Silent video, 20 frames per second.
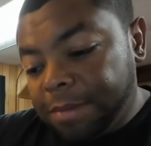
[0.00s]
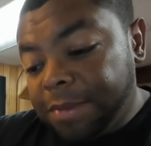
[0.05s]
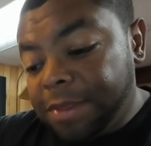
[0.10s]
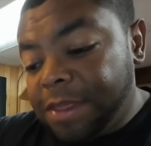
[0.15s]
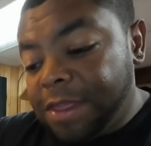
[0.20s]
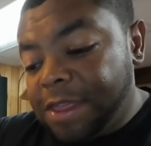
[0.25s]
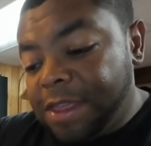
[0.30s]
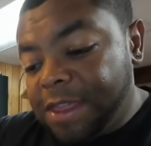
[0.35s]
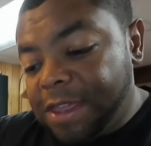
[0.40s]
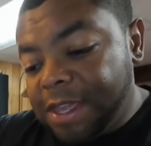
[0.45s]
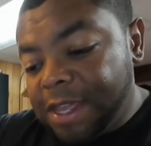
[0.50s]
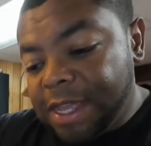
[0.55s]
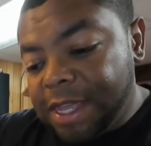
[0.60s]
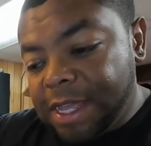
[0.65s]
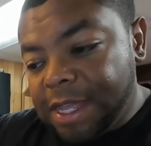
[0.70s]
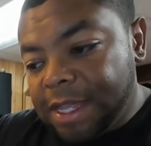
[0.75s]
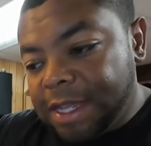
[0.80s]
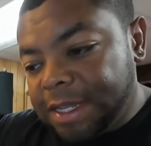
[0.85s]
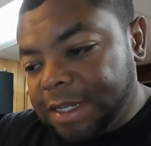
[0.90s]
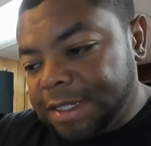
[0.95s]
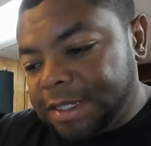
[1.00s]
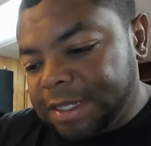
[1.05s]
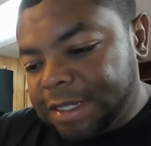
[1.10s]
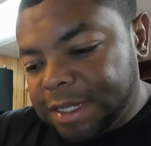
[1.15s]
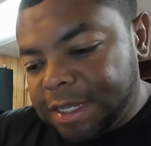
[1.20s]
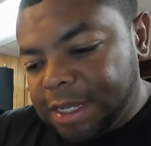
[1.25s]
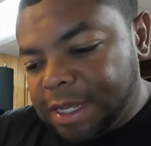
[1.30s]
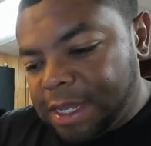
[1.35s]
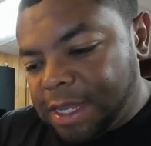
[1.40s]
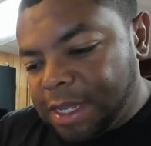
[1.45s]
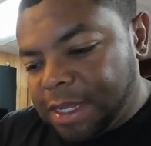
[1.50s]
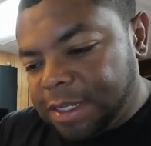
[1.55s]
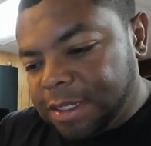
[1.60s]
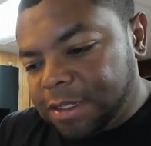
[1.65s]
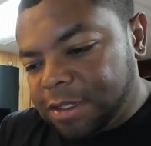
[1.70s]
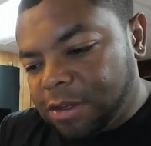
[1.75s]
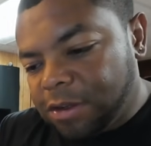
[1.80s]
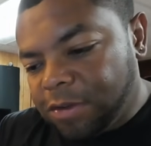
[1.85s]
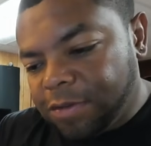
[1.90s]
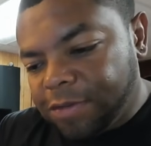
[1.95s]
This
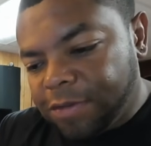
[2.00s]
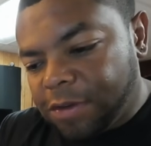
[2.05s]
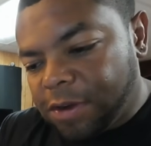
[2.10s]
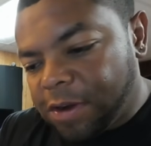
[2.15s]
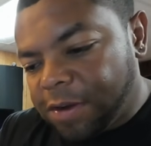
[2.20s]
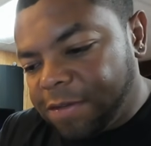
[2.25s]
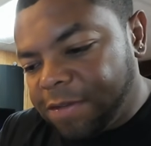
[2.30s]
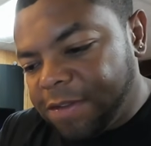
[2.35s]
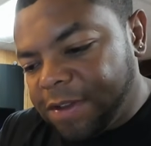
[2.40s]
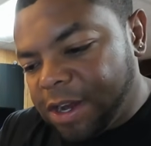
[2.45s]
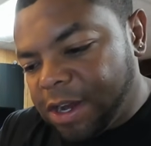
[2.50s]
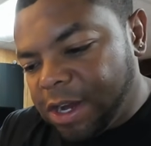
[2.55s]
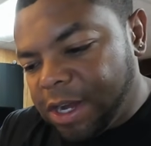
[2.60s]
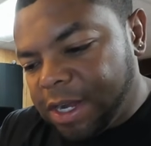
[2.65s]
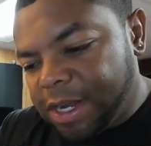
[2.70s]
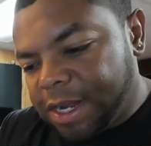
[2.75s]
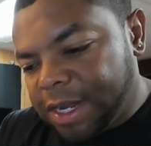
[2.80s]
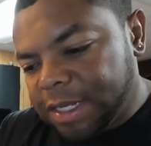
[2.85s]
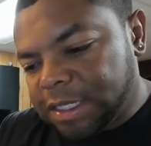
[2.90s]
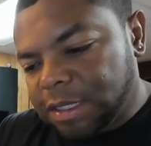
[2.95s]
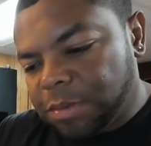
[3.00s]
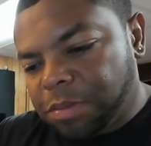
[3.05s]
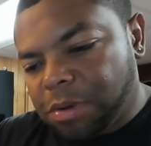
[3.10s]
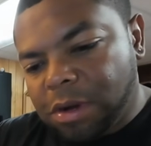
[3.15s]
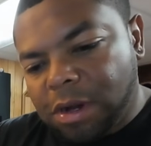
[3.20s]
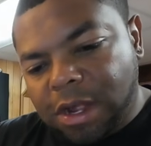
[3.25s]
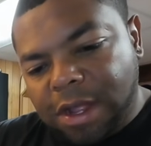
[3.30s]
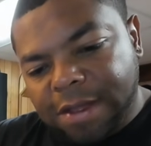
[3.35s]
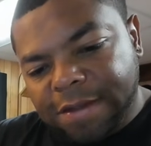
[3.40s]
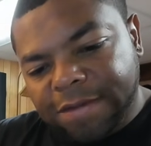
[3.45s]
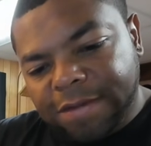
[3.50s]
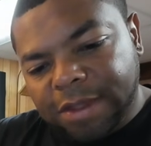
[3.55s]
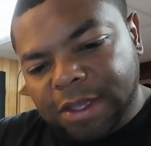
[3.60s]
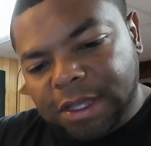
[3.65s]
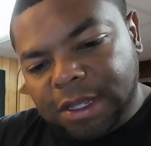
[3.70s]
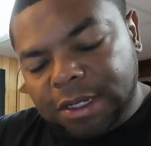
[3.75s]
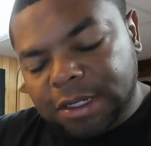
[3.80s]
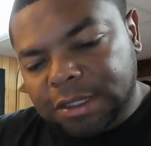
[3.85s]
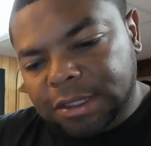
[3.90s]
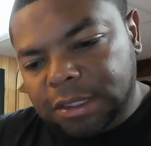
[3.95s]
sold for a very nice
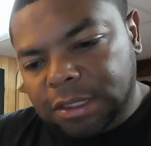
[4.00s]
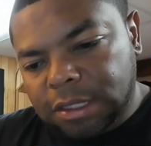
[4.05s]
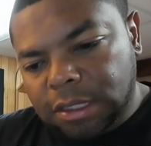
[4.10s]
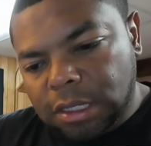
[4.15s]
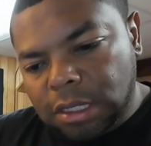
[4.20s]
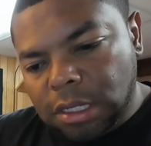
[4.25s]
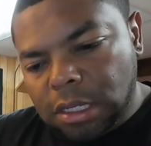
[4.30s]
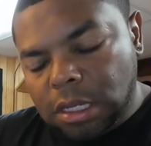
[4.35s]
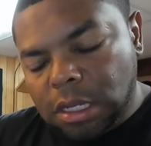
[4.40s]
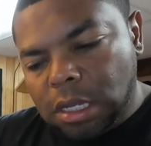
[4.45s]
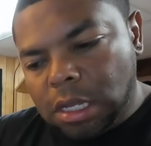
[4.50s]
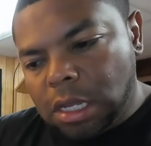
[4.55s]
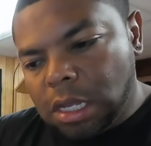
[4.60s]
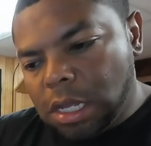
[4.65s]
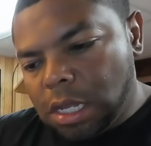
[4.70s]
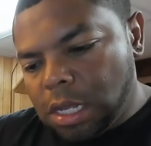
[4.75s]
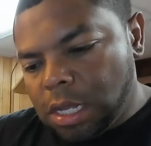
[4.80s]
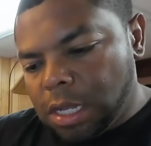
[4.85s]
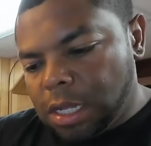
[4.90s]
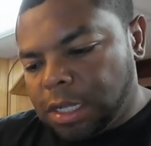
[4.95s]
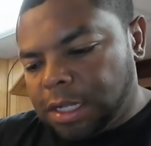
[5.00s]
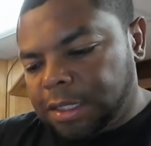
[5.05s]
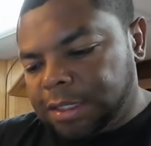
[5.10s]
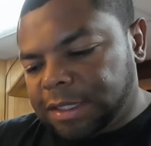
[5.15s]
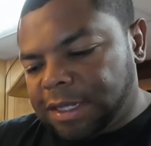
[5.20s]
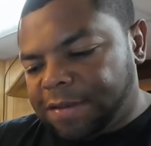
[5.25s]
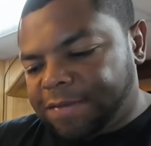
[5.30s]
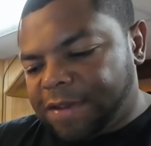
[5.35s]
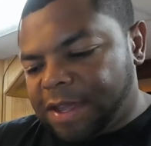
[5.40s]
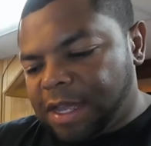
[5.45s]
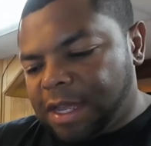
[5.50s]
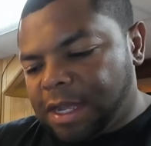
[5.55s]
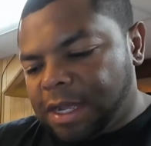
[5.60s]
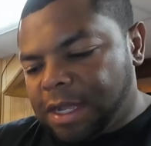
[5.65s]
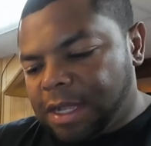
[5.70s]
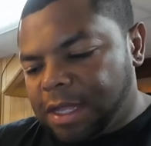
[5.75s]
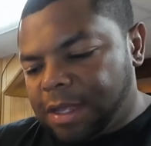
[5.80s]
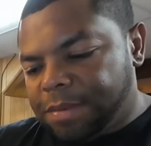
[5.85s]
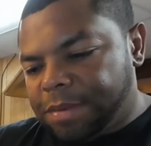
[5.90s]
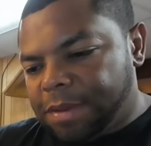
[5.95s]
profit. Let's see if I can
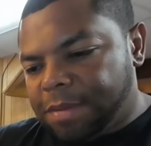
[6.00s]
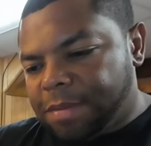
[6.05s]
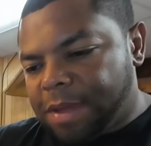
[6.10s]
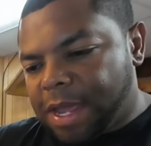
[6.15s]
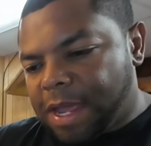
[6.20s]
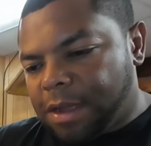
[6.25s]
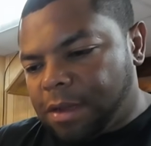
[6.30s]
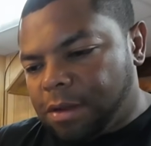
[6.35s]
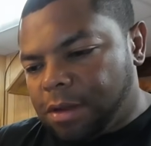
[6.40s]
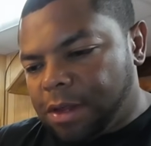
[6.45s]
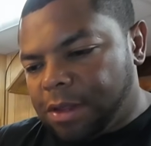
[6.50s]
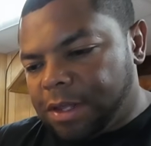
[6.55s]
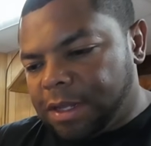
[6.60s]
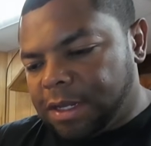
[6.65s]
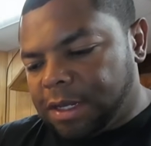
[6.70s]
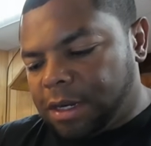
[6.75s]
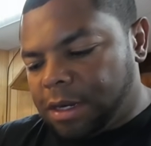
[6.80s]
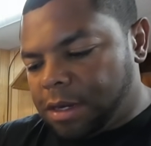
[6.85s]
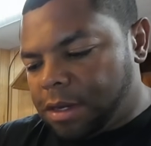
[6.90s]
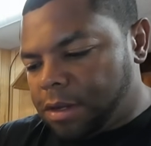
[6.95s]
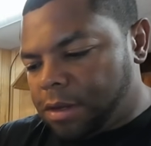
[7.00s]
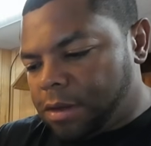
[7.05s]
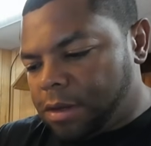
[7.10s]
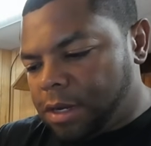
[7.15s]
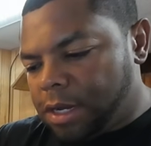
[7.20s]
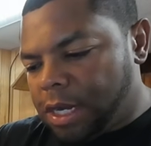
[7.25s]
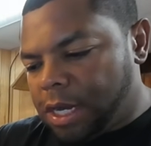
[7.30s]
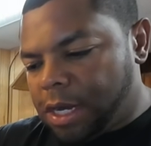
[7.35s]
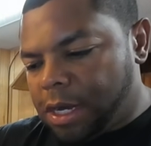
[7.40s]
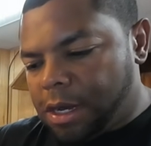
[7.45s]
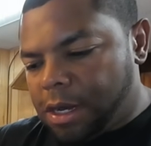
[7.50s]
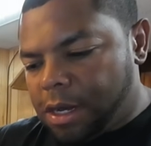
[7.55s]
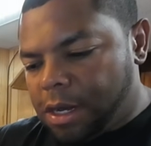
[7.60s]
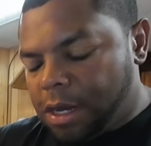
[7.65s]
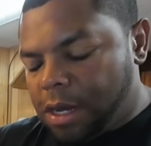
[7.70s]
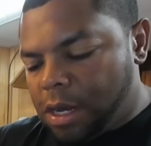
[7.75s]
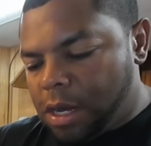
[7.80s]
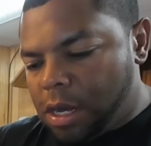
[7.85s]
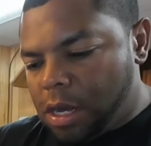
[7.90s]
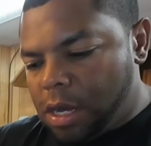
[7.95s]
clip it back on here.
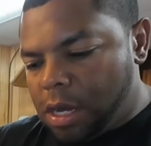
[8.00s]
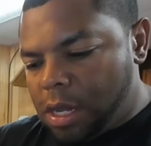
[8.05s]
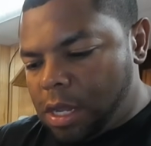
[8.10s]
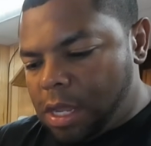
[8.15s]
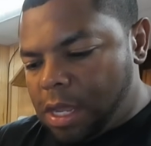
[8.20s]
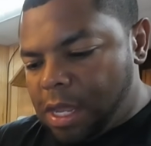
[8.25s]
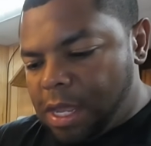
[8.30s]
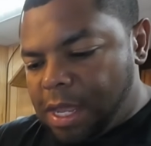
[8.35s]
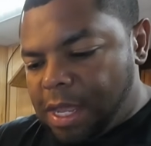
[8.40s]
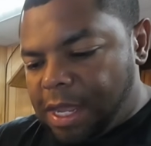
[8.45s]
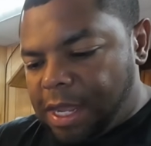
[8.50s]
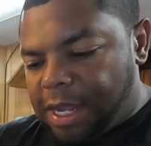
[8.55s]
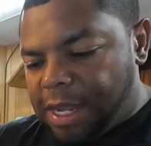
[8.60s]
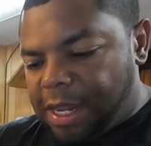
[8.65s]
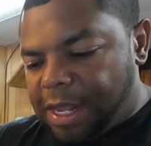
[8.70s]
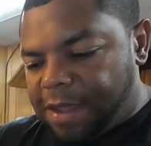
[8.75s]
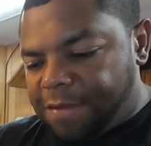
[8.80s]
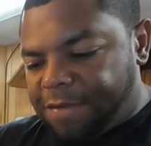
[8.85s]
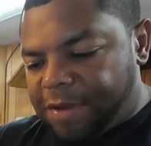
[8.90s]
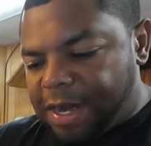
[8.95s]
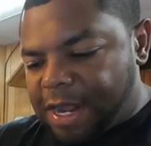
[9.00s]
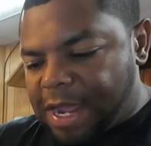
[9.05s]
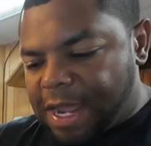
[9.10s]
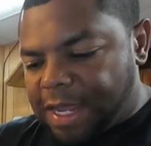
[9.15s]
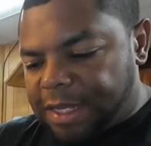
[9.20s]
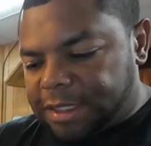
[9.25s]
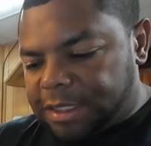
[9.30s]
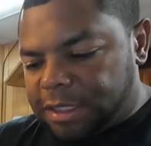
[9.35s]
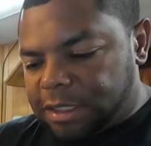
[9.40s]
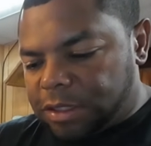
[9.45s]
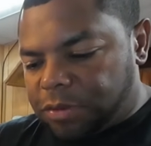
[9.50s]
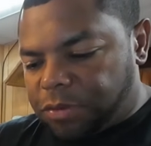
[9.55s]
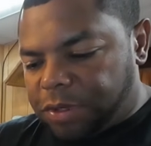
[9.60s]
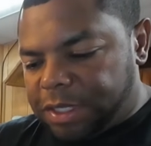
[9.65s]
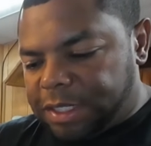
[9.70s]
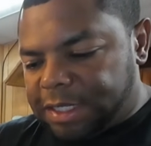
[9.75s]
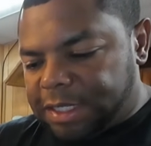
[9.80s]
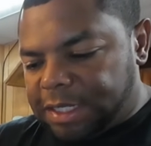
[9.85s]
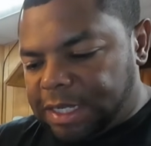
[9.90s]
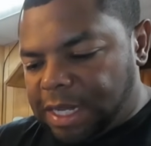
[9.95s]
It even has its
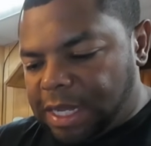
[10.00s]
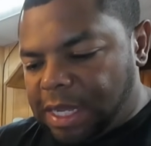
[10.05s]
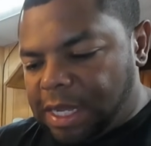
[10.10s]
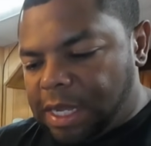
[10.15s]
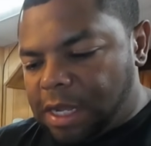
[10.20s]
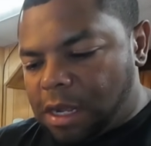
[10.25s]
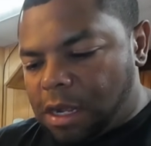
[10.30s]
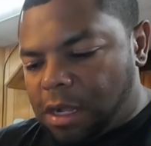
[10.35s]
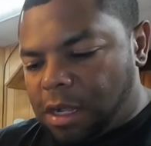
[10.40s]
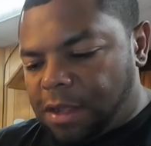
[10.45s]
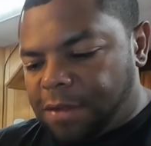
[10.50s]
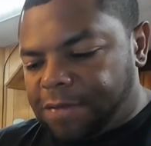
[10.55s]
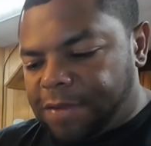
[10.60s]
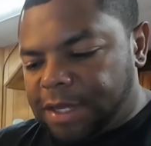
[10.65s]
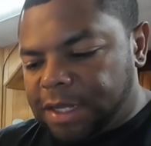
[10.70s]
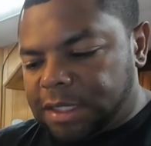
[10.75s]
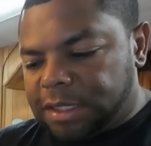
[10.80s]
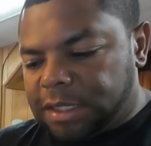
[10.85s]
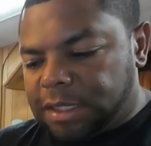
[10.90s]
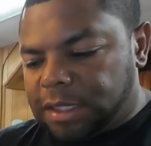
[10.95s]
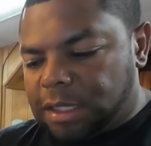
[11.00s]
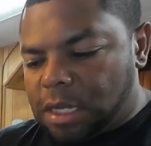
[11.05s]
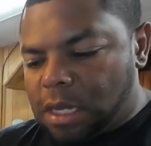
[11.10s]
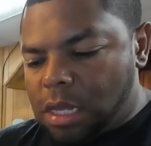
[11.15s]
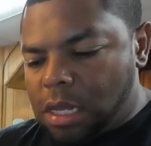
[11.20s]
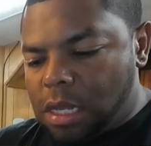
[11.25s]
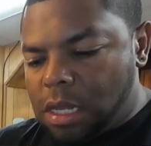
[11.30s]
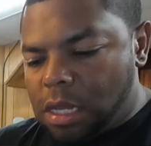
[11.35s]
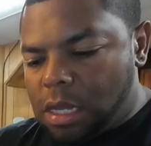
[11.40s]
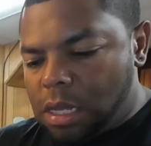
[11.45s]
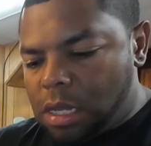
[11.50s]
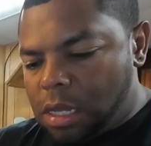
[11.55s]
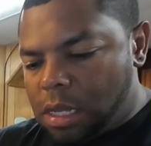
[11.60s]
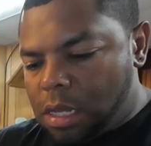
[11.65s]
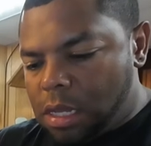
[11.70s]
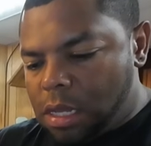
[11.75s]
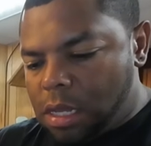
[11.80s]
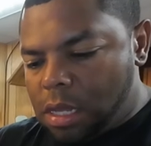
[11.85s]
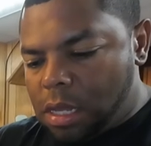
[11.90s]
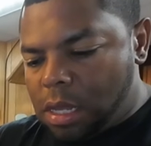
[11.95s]
receipt, all of its
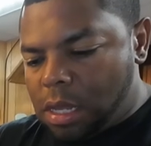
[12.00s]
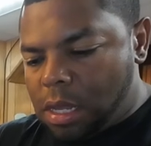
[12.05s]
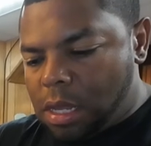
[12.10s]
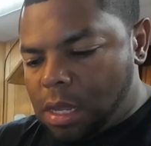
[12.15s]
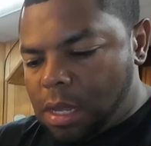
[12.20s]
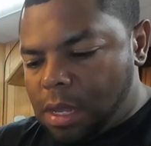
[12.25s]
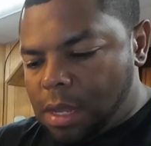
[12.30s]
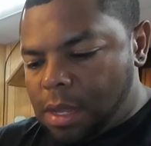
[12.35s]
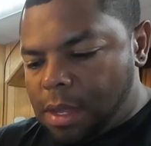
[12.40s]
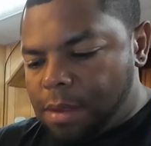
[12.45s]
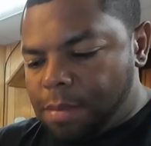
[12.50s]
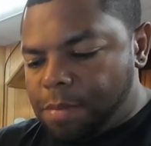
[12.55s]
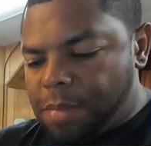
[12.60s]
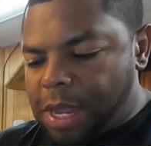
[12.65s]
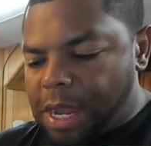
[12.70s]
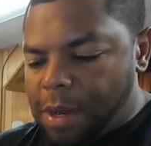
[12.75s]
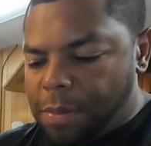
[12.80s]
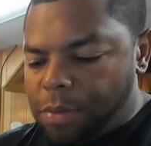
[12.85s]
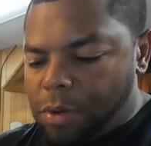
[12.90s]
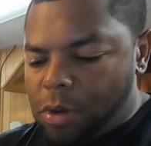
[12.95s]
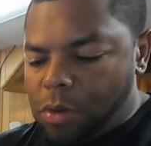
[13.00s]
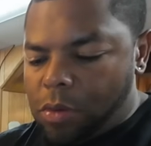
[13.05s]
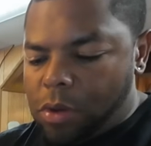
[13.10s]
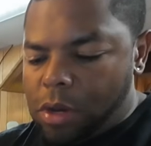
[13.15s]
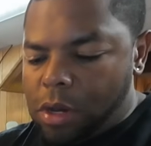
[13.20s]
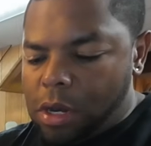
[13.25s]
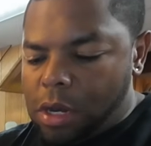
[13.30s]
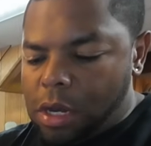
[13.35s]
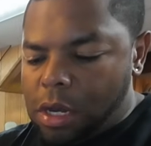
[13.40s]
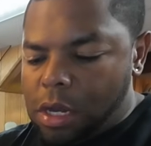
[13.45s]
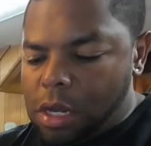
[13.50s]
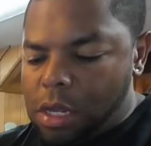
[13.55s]
paperwork.